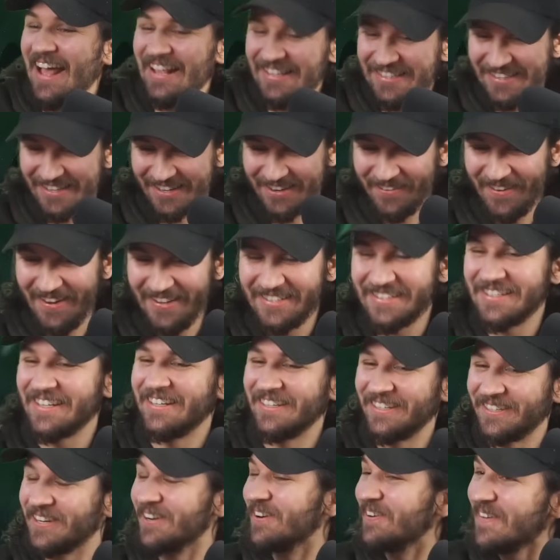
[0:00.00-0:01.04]
That's the
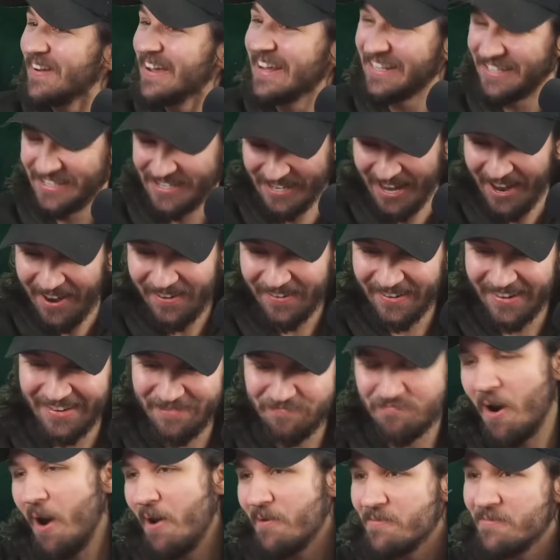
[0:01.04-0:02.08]
question. Do we
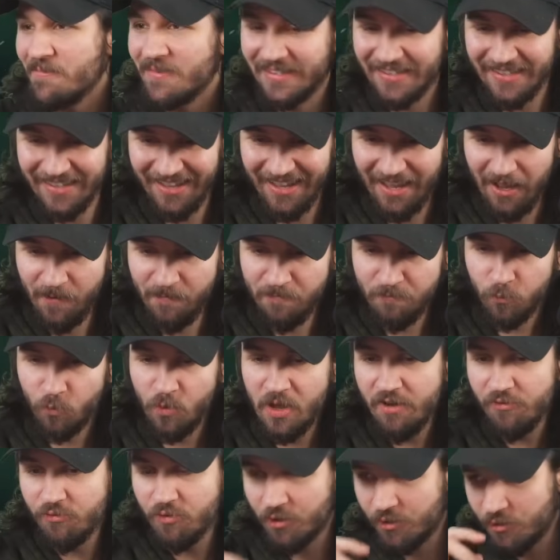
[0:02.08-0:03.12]
choke? Probably.
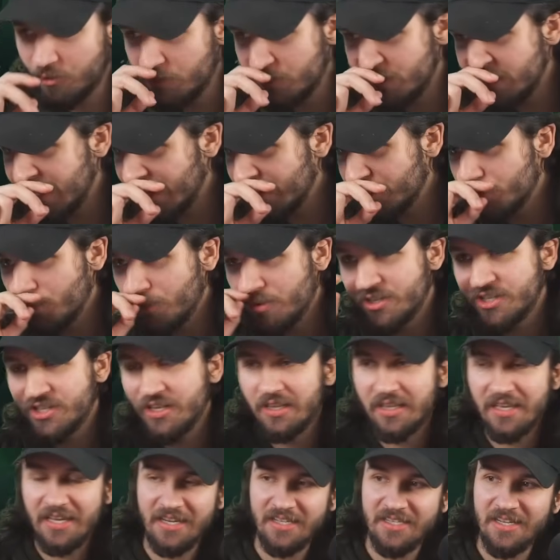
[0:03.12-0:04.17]
We have Recruits here, so we're
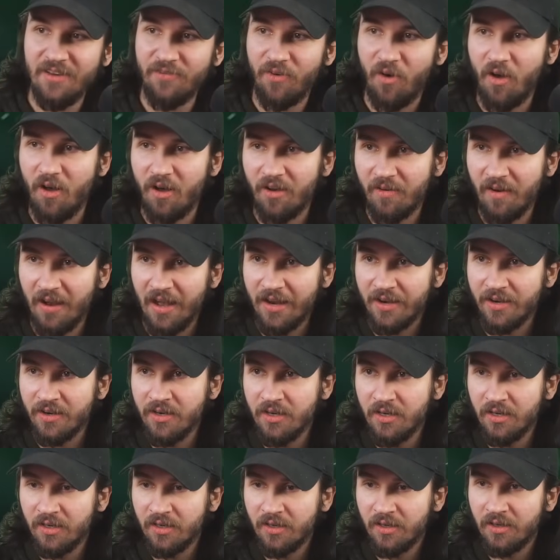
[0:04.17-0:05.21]
chilling. He doesn't have Hog Rider.